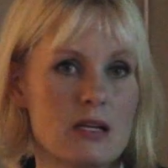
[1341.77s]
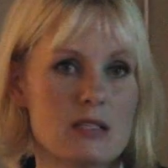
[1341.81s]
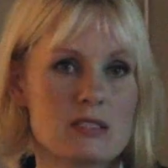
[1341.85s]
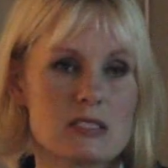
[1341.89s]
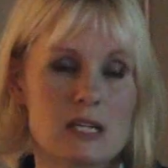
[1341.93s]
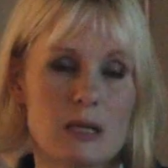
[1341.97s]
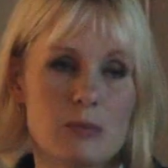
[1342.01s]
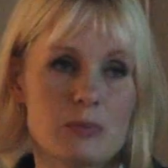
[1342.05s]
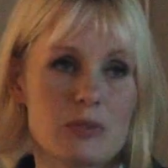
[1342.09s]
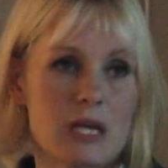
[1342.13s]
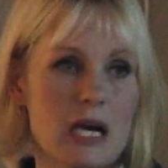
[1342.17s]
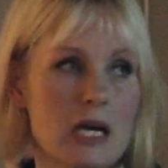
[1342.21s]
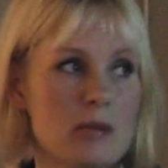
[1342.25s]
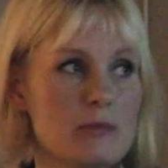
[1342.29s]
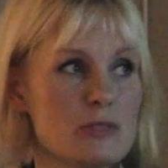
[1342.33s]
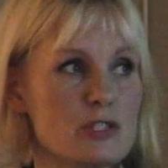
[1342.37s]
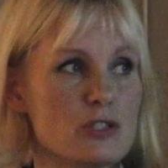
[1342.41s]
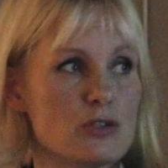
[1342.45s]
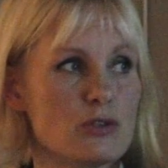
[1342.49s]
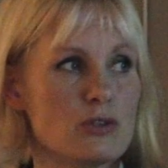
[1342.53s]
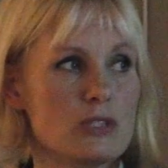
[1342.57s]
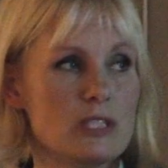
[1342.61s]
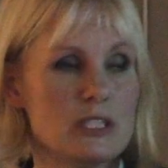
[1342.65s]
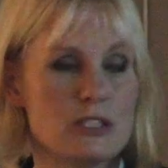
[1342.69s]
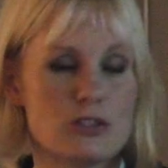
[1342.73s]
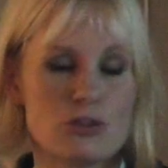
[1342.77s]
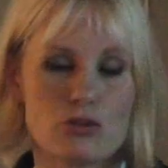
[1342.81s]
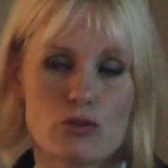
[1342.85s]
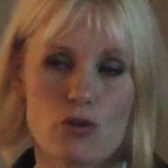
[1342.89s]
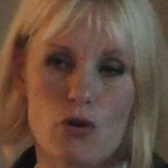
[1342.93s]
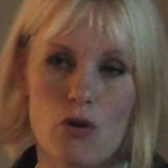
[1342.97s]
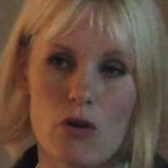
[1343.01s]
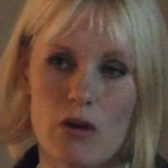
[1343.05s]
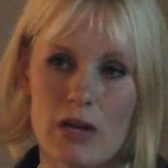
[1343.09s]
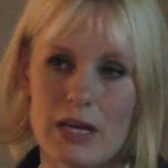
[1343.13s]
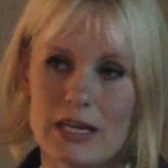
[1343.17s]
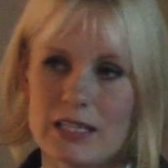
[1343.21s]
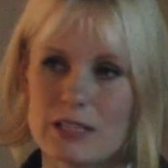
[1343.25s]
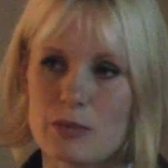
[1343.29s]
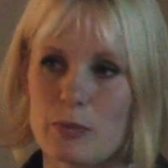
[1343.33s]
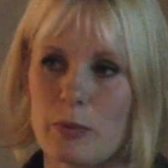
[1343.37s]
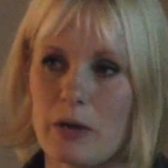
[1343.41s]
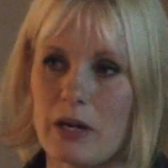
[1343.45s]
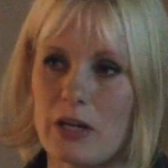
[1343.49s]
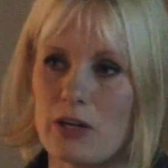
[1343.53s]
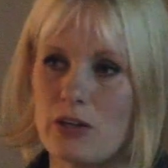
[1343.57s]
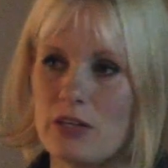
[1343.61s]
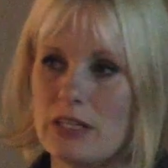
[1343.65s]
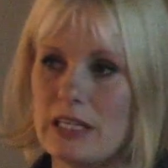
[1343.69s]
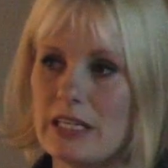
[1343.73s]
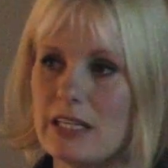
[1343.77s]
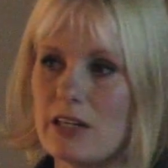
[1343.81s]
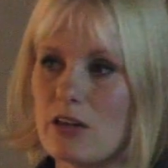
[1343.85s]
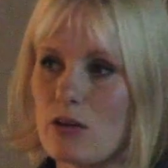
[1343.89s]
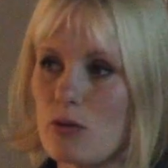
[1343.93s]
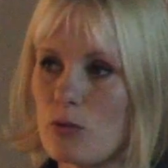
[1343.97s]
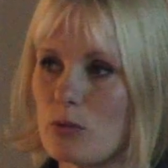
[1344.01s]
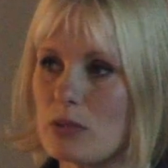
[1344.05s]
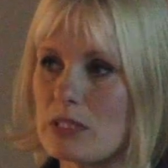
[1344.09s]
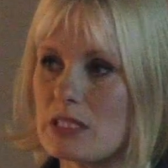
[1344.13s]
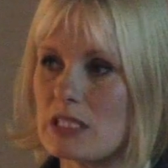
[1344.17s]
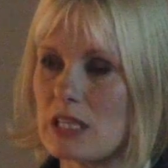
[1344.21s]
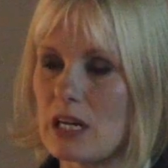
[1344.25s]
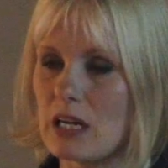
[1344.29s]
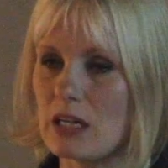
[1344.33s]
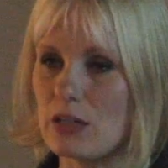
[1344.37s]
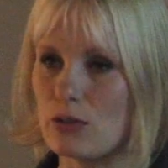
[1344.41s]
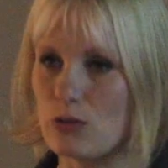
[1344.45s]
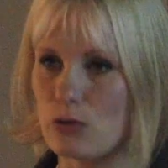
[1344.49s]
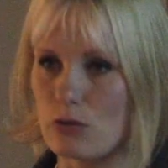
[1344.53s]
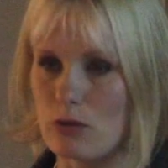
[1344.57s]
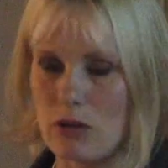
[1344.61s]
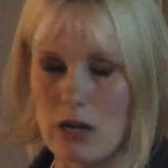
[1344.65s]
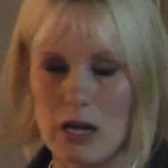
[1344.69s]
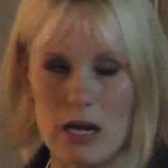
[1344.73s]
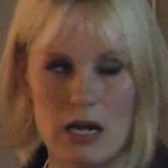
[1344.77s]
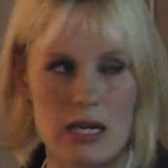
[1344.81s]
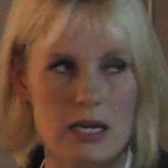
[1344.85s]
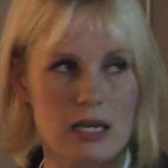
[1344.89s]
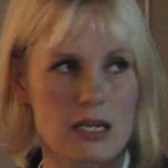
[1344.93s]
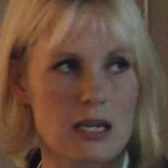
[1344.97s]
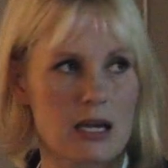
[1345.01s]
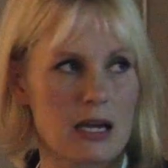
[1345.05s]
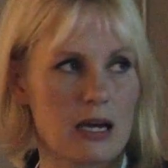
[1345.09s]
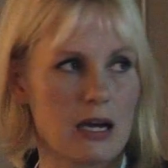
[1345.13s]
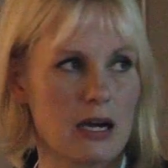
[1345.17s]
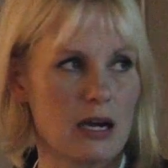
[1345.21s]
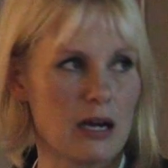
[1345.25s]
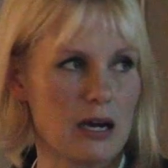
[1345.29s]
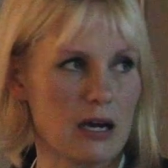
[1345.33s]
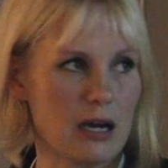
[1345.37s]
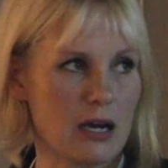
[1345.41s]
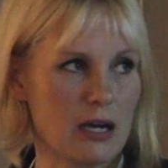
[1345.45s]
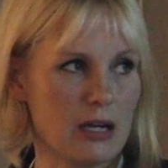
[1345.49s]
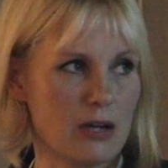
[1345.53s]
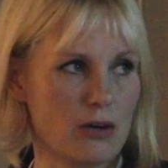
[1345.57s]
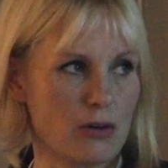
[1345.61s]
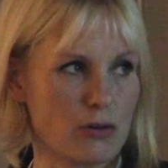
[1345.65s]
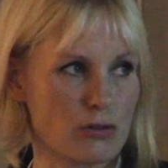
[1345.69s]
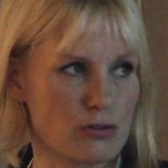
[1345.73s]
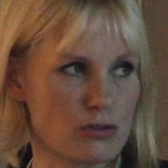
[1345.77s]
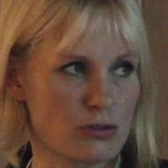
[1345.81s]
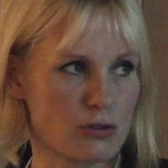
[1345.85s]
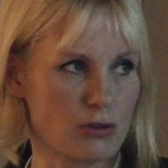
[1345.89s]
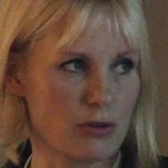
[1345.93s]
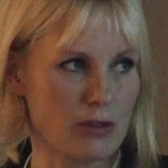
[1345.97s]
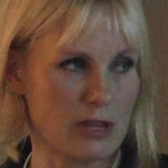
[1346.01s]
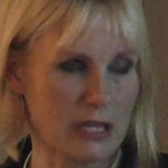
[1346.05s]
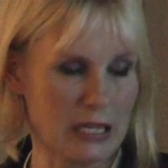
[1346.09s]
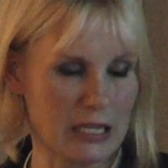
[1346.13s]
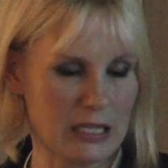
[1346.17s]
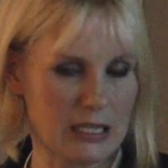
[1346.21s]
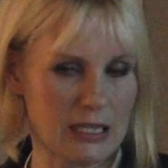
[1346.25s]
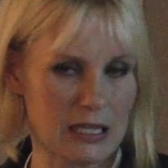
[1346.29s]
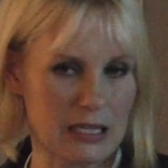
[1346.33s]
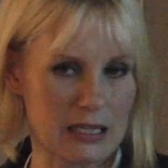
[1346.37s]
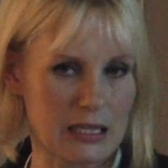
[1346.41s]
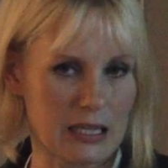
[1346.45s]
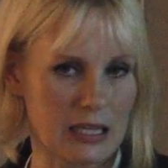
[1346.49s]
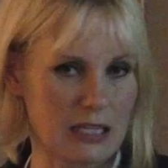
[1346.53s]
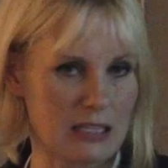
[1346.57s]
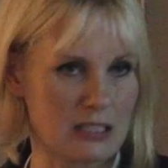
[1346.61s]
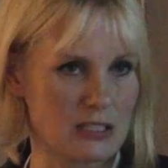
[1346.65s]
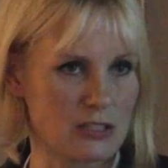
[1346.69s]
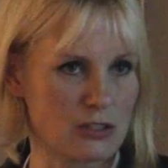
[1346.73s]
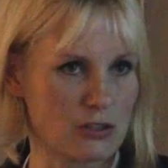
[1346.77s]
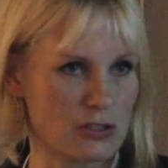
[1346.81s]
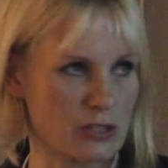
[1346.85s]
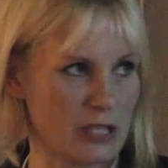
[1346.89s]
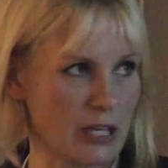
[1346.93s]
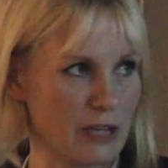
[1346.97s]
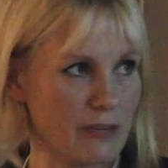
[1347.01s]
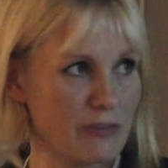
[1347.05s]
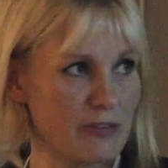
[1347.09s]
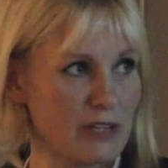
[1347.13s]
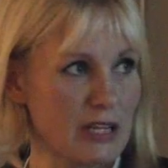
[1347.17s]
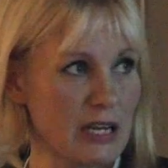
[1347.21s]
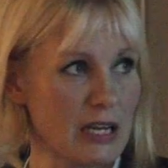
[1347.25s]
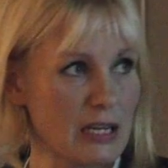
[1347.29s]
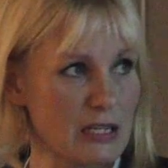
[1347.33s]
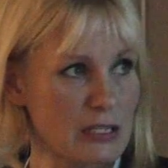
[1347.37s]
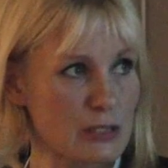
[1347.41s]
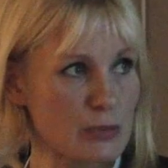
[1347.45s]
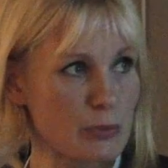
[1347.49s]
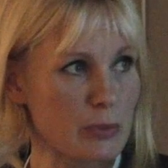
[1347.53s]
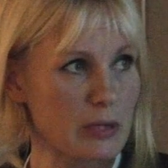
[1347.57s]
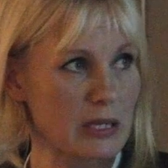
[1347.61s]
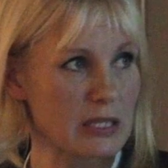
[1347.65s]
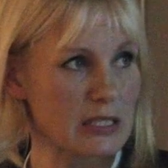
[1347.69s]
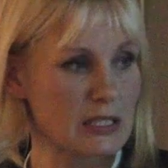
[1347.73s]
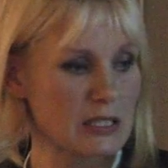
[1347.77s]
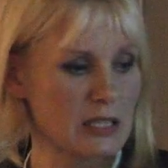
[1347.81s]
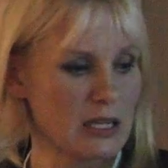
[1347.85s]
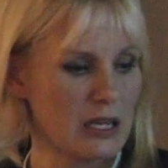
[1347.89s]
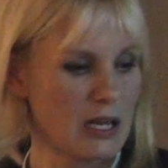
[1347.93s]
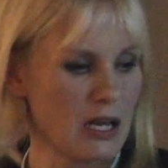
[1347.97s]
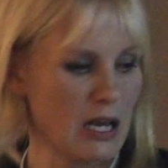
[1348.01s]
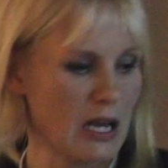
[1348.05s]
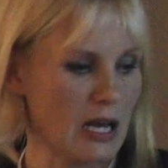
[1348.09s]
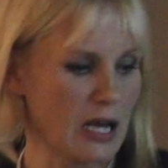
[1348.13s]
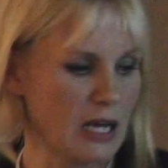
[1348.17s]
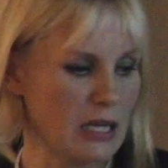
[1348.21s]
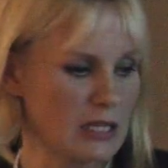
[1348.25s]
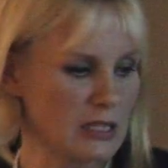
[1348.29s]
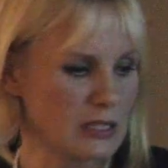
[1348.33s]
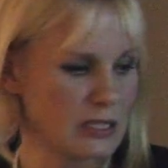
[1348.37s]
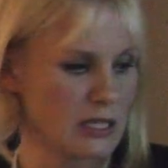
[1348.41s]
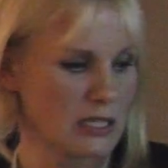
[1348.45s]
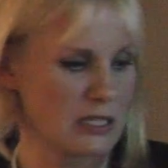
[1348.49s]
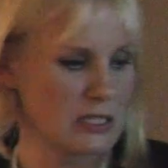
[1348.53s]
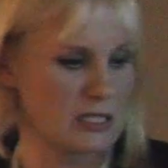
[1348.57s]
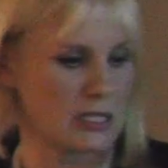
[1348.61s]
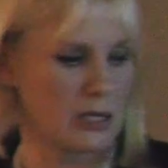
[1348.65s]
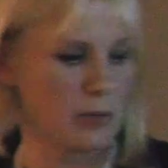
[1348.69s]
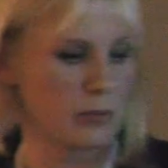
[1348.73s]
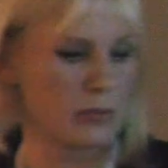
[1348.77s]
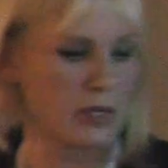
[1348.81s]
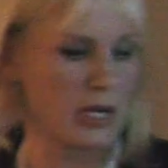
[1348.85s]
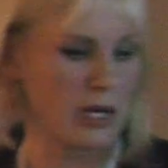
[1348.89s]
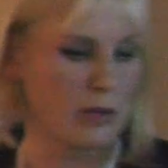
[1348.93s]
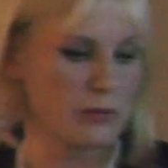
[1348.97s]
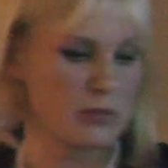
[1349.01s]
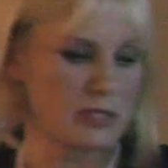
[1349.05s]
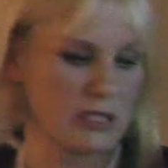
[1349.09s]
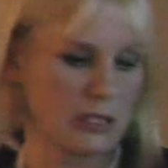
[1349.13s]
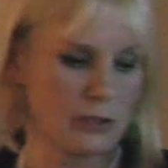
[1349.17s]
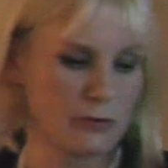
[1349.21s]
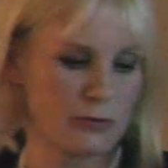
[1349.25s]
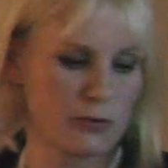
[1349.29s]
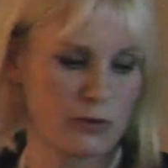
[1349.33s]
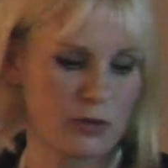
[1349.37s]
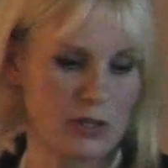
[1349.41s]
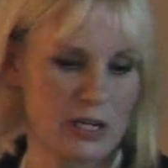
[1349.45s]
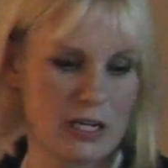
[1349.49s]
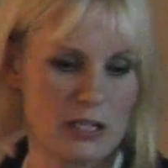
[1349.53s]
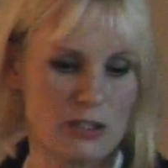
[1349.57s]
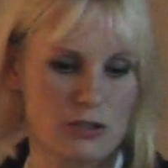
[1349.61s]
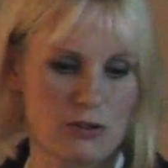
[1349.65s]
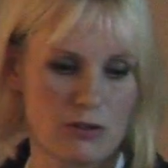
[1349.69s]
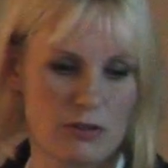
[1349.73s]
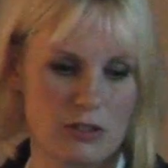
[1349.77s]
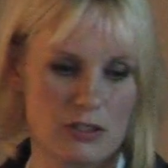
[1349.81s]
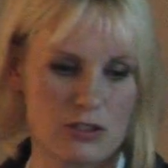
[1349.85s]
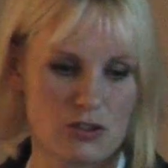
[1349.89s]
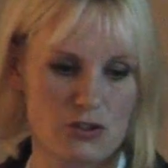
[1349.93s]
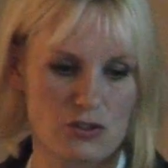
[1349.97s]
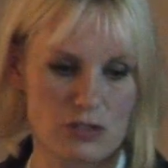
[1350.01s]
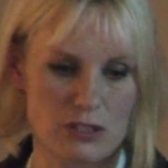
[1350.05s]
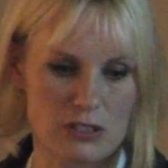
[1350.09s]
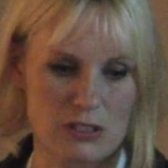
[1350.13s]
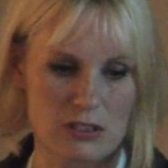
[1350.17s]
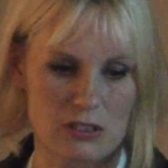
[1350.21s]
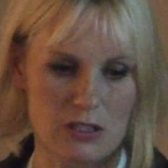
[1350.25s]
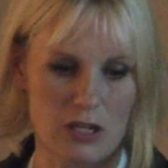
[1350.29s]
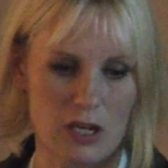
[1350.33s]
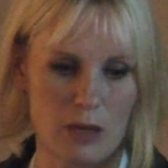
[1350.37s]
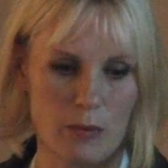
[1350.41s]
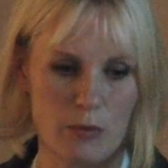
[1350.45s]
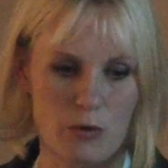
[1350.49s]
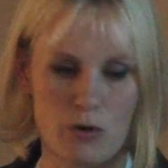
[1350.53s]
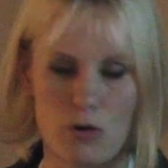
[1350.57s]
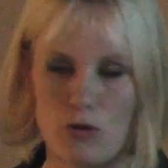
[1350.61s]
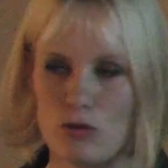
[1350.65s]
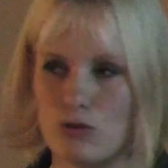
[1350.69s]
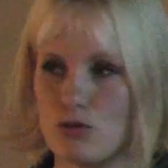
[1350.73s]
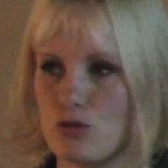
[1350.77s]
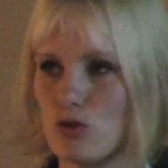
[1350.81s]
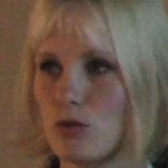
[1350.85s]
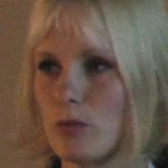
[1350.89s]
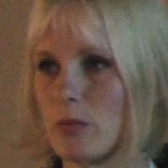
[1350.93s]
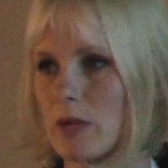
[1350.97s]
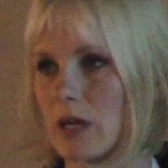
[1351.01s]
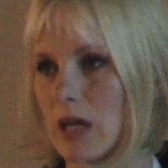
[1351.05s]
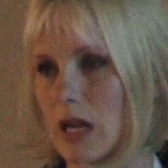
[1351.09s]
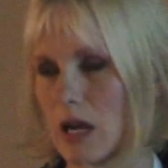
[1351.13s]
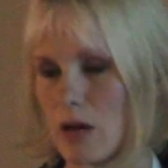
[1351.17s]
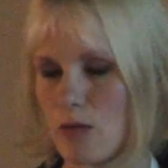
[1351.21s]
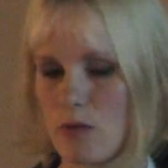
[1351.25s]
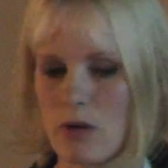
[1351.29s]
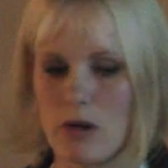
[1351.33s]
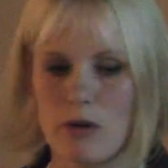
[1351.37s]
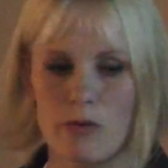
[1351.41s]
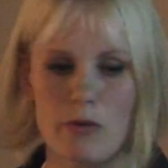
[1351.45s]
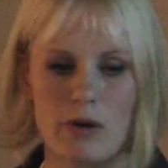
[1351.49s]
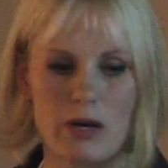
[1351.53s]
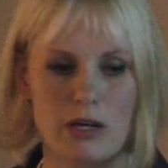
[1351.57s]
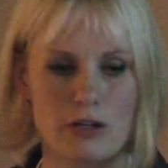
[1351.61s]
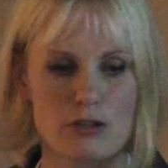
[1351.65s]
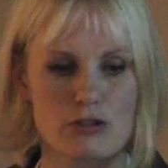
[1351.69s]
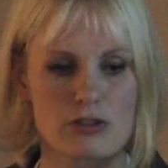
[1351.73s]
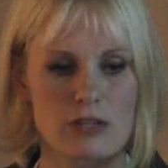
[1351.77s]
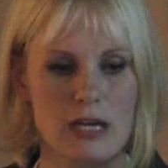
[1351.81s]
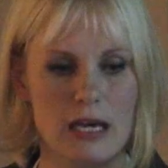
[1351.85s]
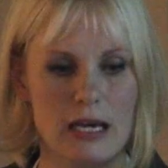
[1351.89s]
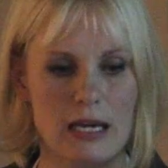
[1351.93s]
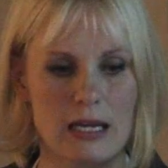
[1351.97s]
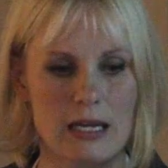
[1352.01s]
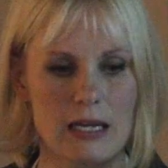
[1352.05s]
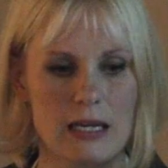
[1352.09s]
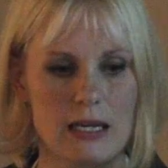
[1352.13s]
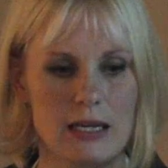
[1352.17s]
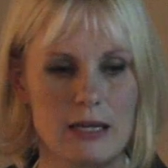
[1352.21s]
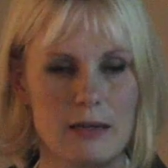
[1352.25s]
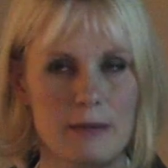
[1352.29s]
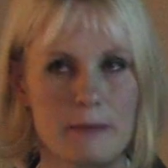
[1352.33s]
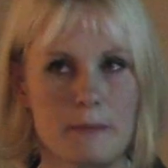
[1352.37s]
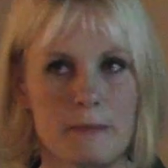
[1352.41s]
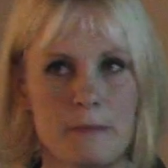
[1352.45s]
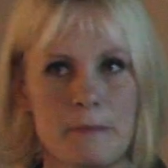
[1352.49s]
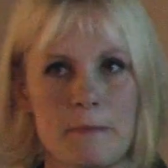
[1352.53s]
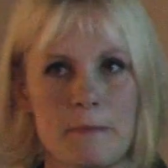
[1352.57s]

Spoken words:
Sometimes you need to collect by a needle, which I don't like. I also think that that's a safety aspect. And sometimes centrifugation is just time-consuming and requires handling.